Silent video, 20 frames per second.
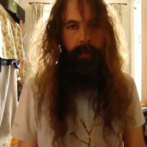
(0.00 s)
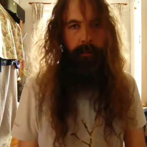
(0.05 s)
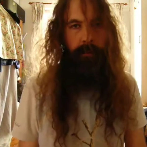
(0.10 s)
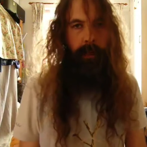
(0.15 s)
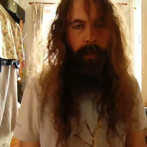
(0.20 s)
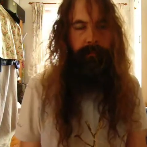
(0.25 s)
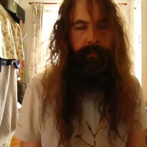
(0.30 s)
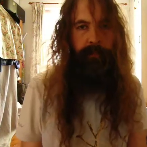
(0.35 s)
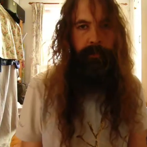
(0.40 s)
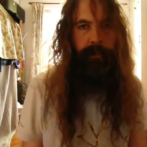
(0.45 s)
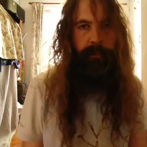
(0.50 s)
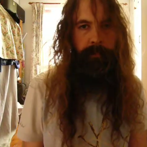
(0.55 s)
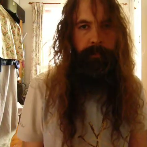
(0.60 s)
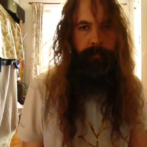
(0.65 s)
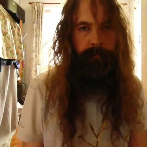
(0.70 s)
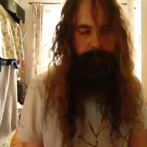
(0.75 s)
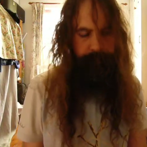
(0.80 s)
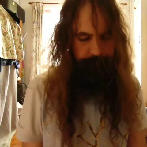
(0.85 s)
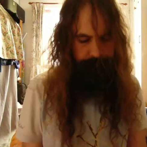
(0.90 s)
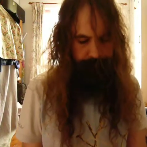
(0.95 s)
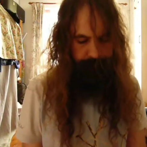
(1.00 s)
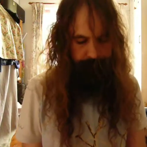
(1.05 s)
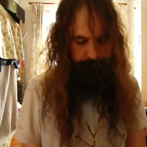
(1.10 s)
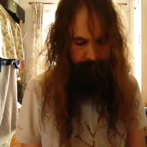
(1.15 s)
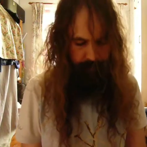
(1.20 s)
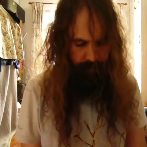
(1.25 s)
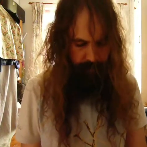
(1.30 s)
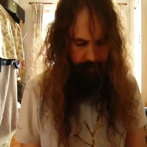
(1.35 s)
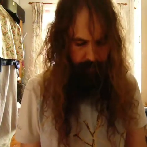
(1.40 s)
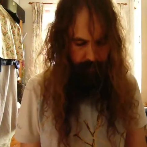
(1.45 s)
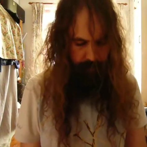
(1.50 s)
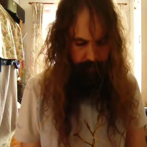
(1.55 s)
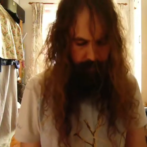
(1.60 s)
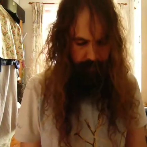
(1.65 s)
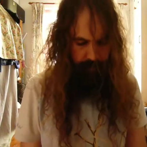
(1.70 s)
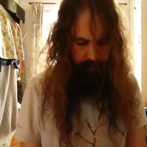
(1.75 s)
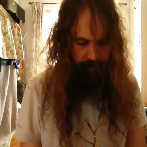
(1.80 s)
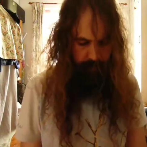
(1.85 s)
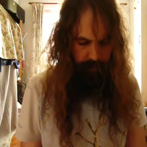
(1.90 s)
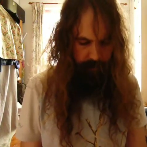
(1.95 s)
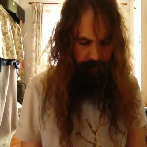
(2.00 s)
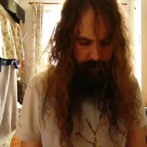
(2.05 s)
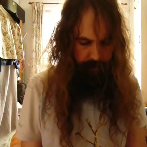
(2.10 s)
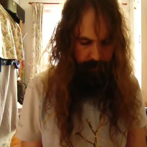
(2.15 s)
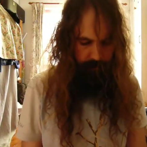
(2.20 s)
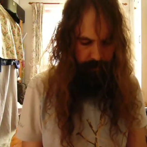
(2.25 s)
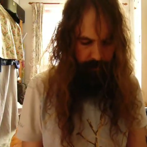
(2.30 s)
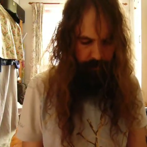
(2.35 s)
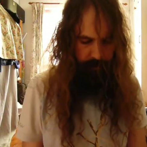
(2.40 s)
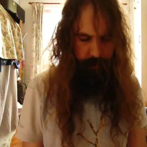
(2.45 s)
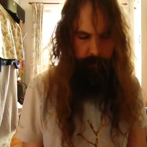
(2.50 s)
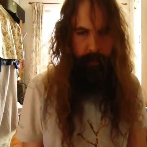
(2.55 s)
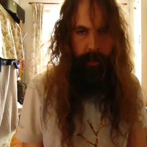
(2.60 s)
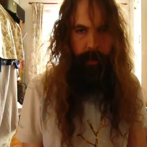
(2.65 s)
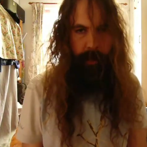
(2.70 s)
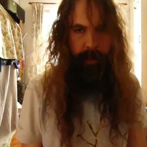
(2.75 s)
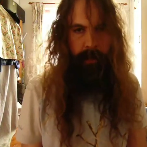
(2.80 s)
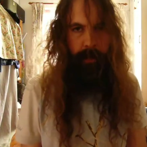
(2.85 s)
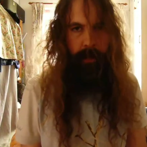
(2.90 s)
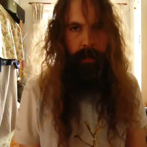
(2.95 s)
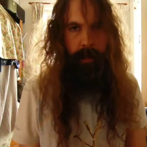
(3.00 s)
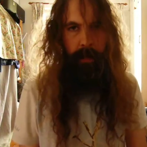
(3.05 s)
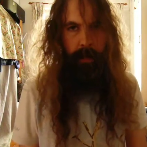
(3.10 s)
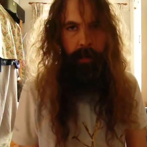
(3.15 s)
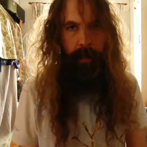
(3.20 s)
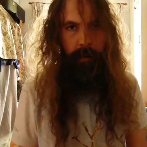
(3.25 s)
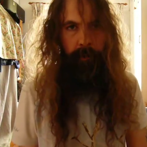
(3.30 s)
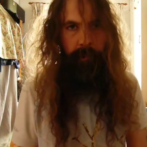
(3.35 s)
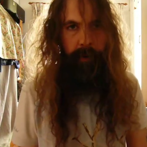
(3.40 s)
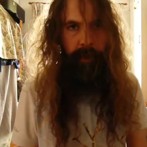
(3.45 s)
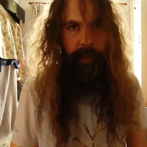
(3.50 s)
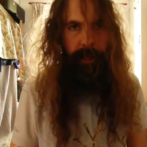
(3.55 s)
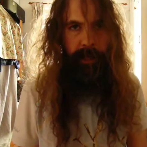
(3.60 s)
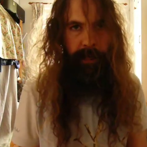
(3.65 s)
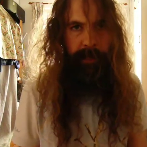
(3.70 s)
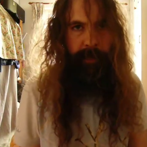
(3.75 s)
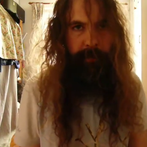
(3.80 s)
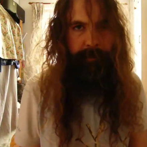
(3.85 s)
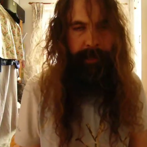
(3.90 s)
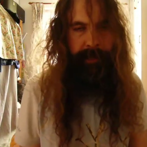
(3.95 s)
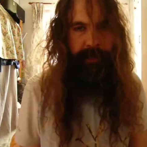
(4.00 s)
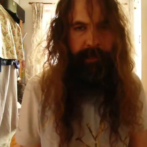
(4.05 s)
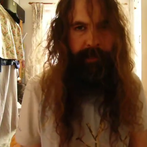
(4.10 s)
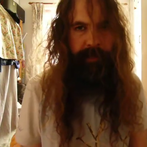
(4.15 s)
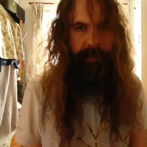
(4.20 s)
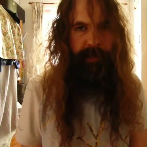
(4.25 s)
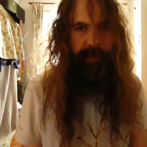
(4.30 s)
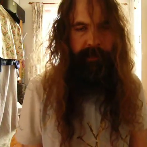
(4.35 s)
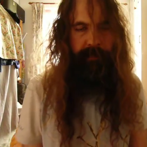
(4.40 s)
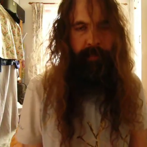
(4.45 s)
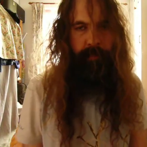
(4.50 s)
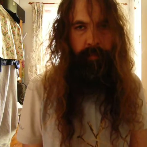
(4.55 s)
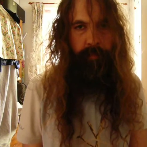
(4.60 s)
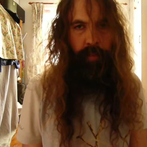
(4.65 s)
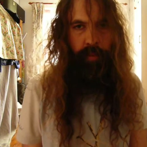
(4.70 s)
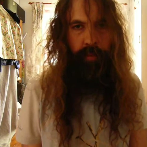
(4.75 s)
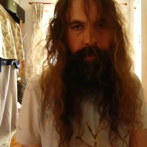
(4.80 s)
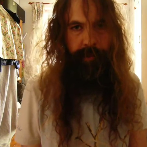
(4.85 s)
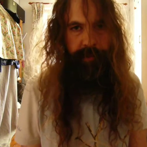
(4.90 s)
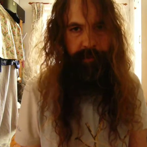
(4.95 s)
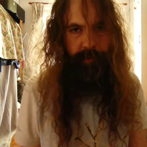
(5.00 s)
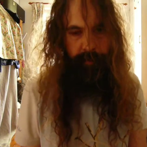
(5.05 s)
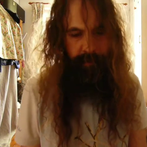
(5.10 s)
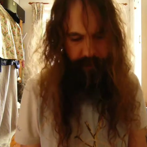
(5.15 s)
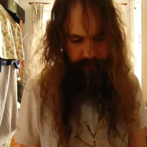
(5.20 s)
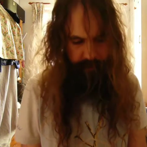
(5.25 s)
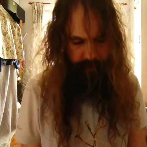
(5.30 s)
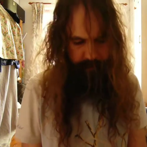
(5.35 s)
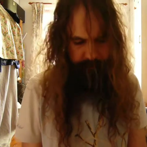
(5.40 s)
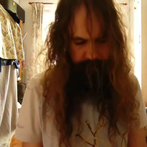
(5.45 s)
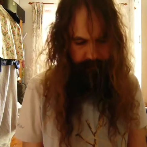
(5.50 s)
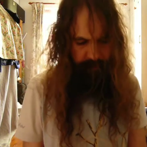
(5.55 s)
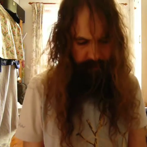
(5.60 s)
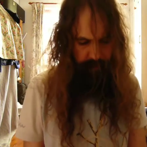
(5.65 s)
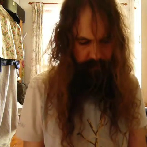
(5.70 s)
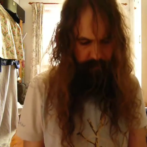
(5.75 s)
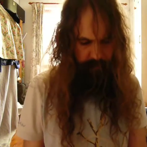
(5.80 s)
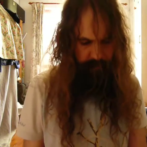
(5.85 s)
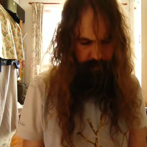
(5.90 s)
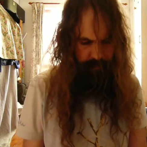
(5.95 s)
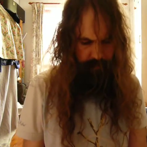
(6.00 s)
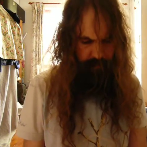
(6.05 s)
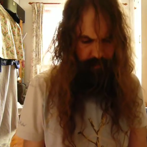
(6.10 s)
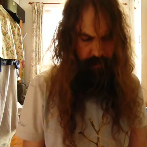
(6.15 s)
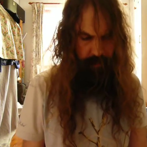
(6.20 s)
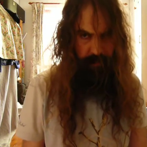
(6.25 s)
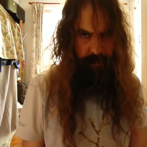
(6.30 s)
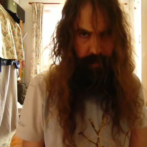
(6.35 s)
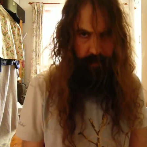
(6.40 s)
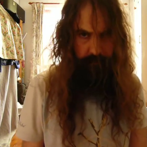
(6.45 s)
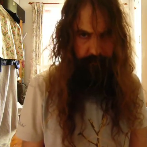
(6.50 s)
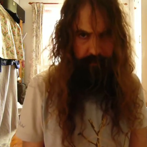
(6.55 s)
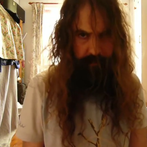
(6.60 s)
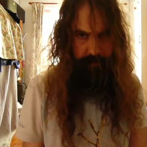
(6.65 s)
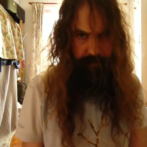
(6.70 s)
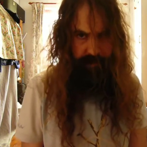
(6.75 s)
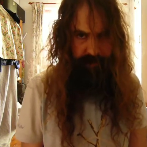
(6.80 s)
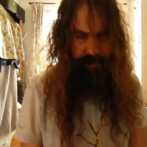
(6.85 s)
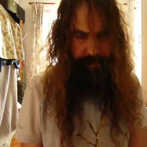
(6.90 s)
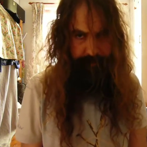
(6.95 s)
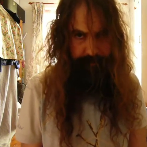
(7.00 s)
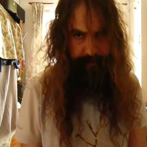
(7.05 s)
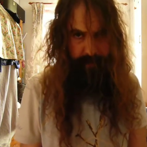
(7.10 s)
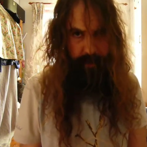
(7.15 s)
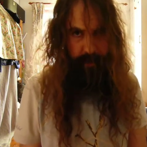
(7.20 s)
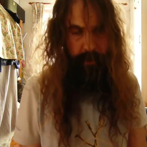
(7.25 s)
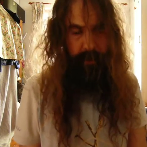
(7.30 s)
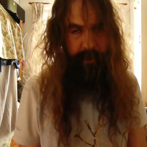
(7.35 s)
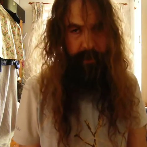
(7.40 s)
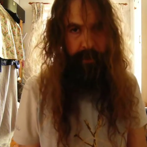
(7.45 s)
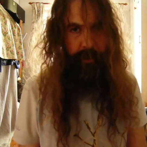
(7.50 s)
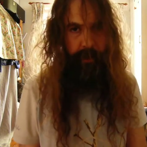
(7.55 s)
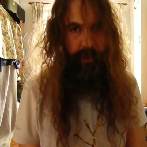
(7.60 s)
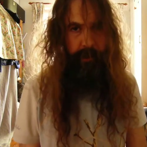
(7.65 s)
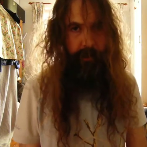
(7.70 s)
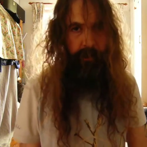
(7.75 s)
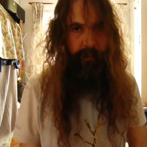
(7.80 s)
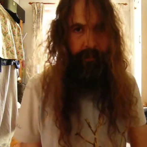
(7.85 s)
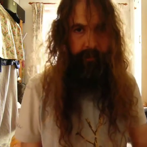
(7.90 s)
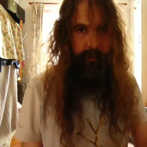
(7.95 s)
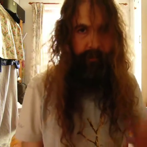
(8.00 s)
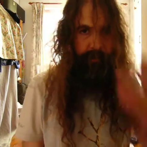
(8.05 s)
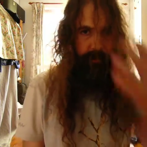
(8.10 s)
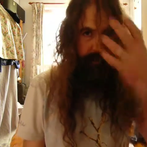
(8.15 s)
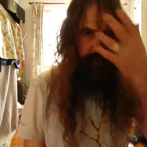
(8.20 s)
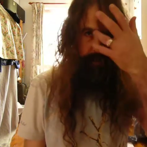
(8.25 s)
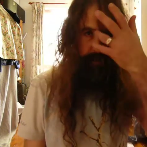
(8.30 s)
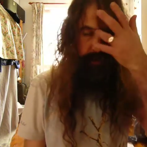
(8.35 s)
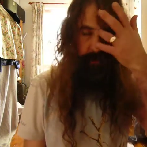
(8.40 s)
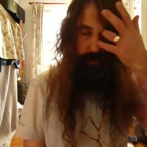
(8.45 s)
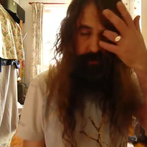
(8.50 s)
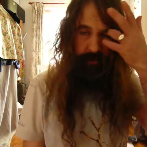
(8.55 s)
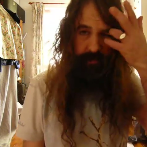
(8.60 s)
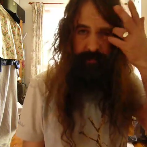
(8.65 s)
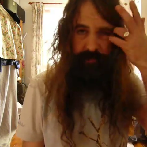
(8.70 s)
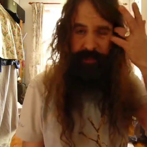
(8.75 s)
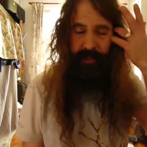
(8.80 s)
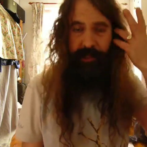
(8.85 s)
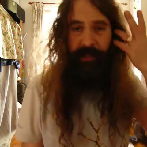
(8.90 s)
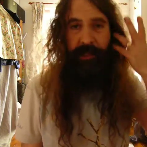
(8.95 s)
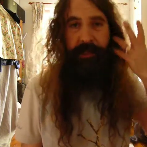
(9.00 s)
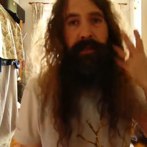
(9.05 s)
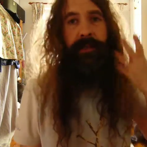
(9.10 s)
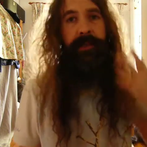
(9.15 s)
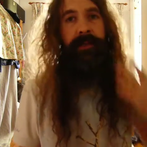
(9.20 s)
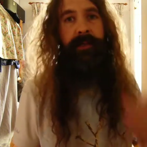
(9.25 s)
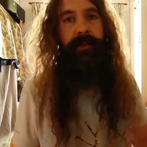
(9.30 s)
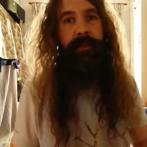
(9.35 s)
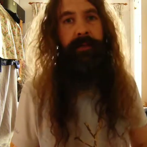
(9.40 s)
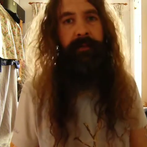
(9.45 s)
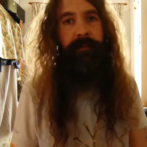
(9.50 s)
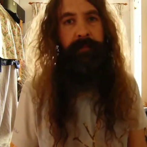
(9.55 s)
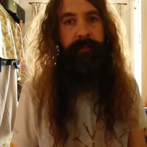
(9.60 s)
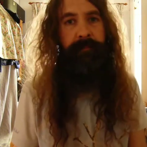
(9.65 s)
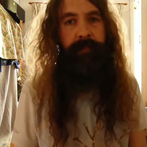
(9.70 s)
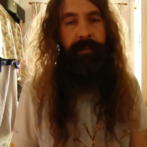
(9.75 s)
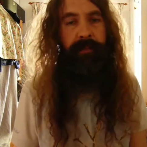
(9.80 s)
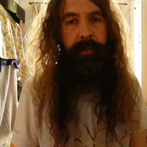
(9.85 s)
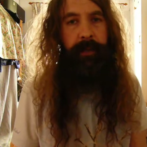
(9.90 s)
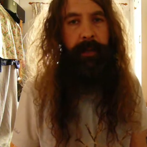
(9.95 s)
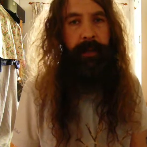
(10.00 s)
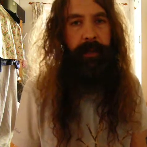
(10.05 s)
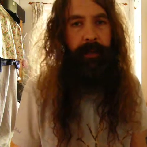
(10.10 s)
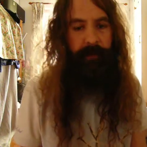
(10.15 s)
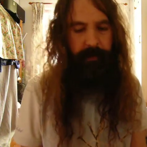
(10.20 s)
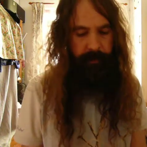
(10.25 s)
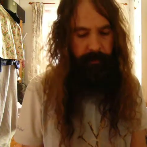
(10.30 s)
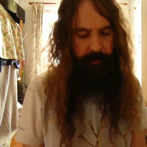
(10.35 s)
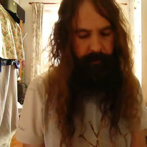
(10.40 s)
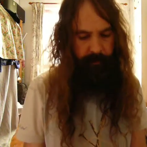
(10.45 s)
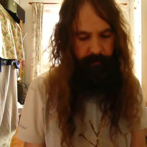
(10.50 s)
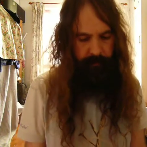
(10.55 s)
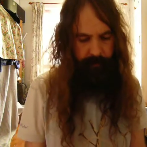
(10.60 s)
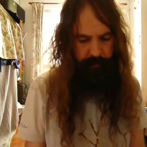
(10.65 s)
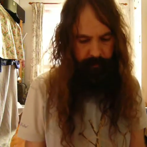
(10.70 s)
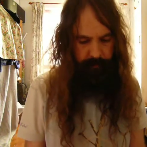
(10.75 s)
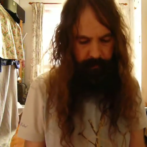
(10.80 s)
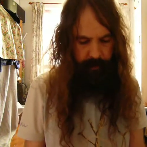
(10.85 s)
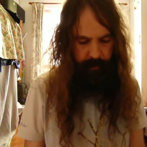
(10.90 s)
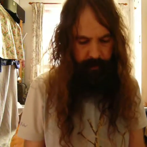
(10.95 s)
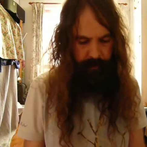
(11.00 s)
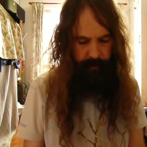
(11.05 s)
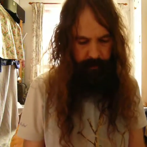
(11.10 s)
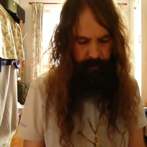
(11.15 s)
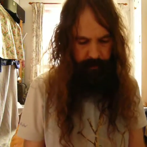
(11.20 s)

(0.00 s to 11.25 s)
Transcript: afternoon. I thought I might complicate matters even more this week after the shambolic scenes midweek this week.